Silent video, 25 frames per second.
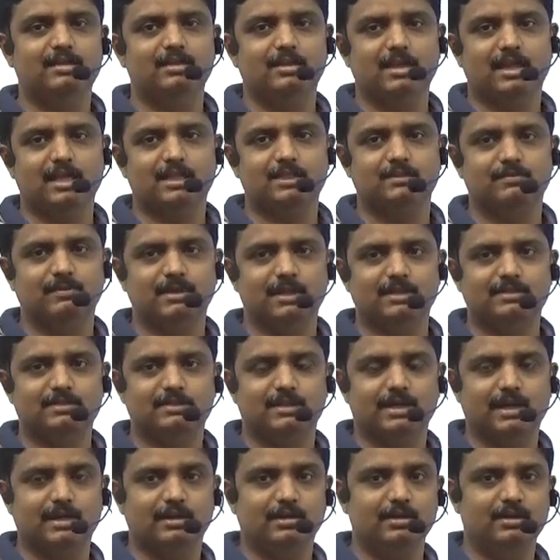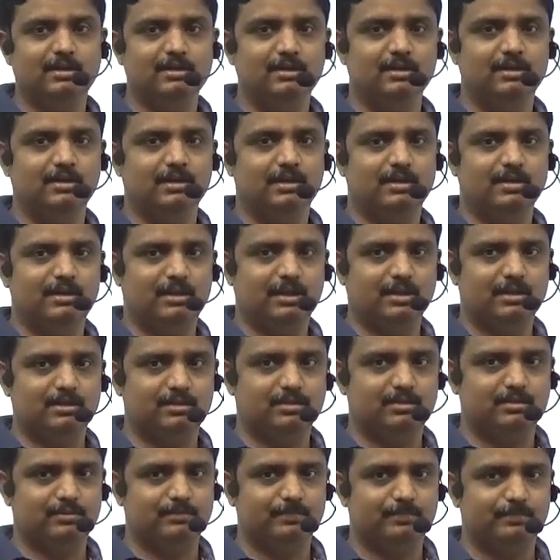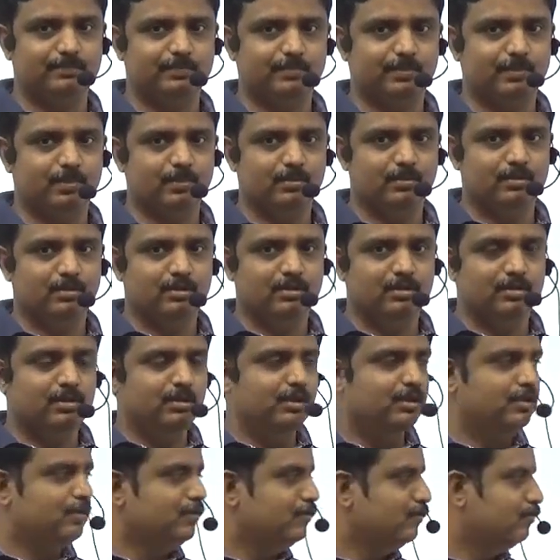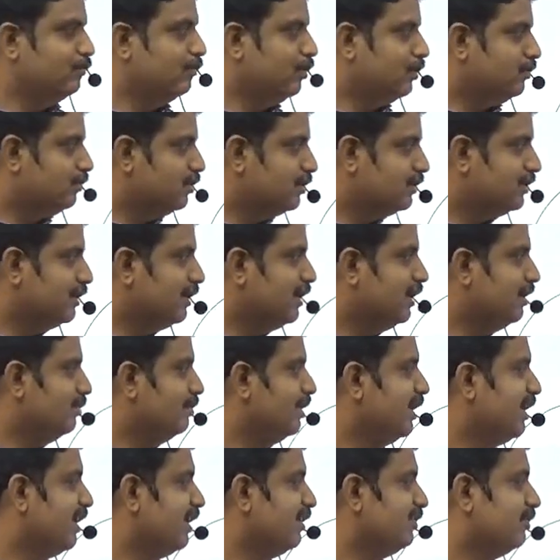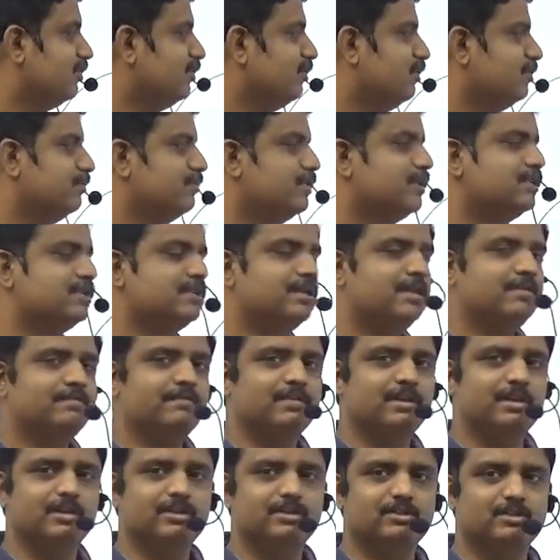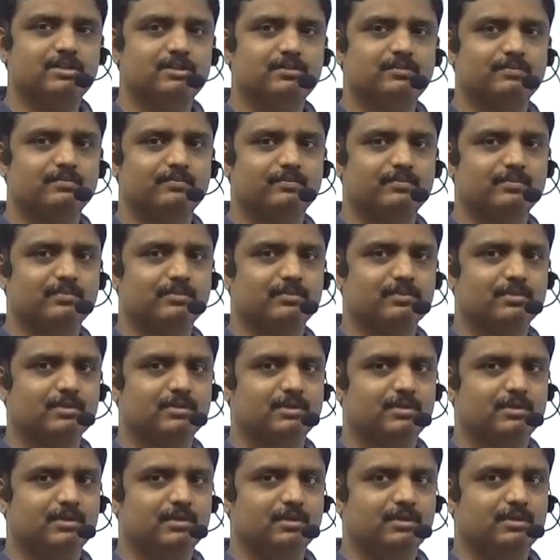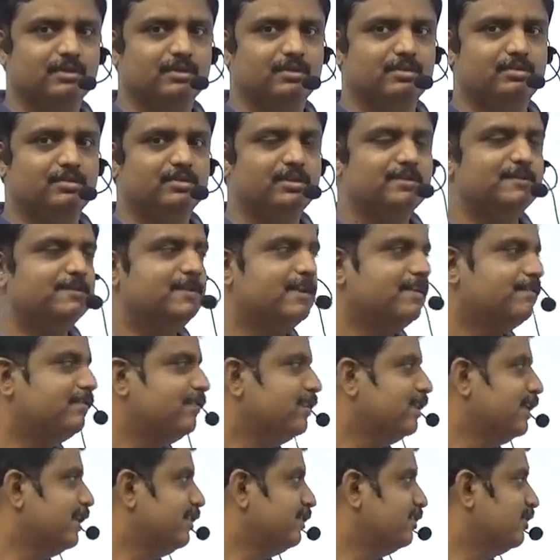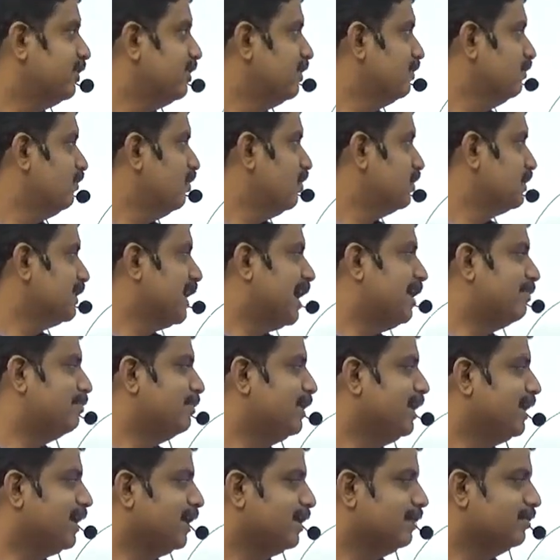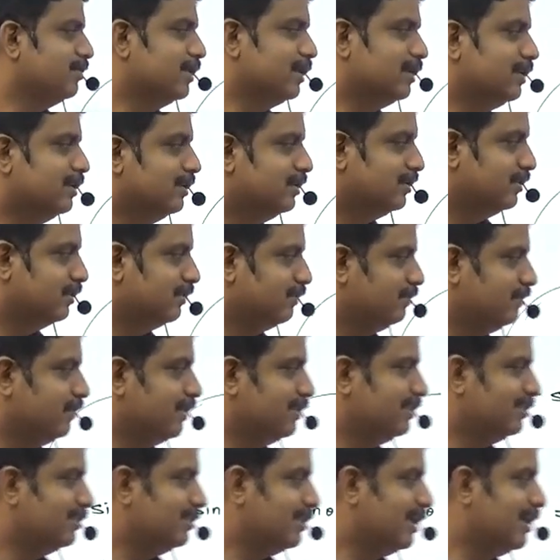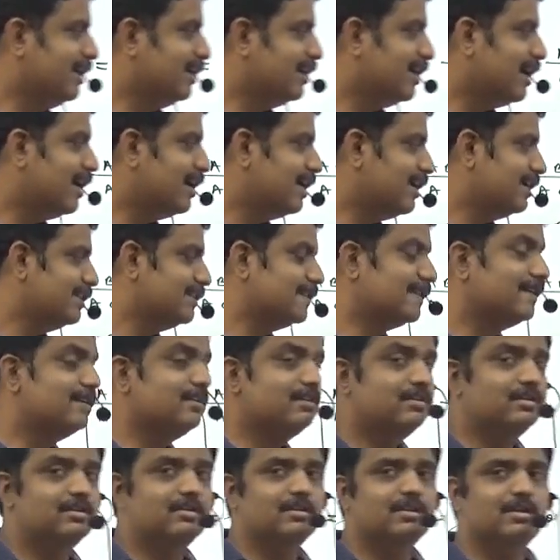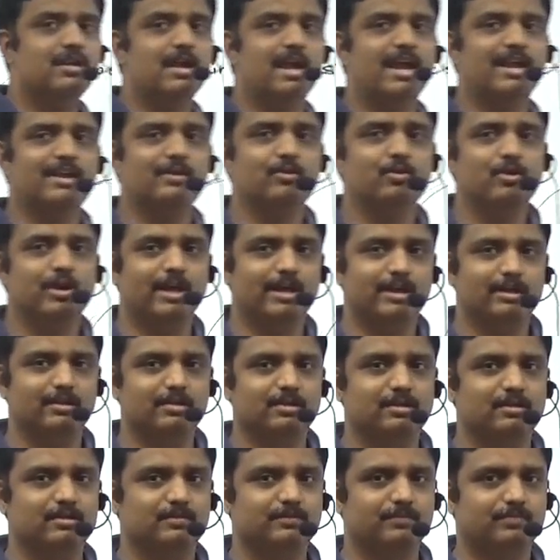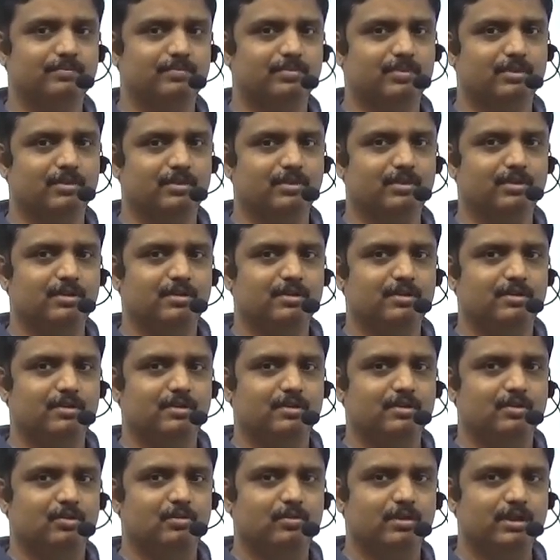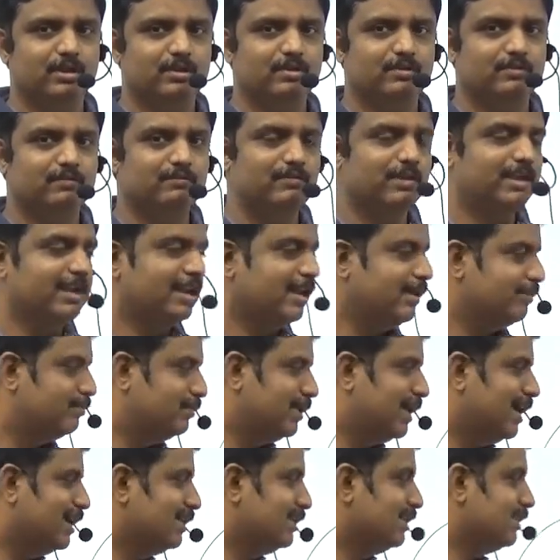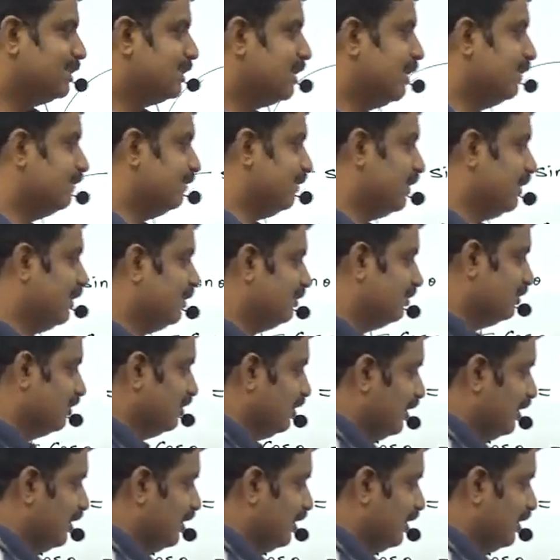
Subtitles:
as well as standard 10th. What was the limitation of this definition? This definition was applicable when theta is a acute angle. Okay, we can apply this definition